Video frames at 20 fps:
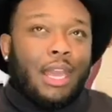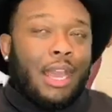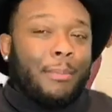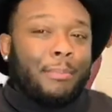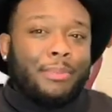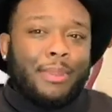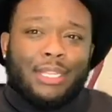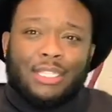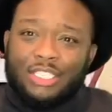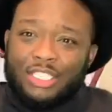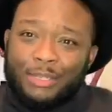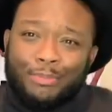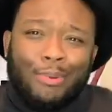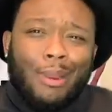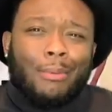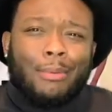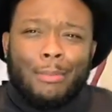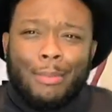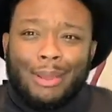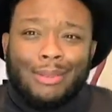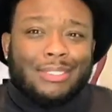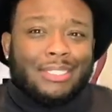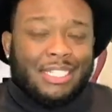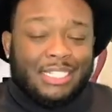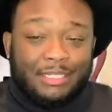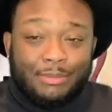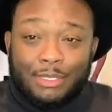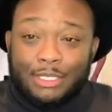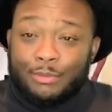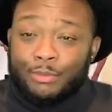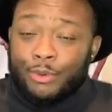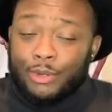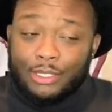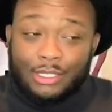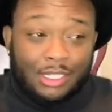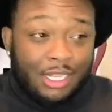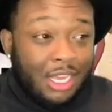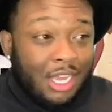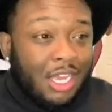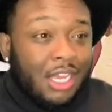I'm thinking she's probably about 6 months pregnant.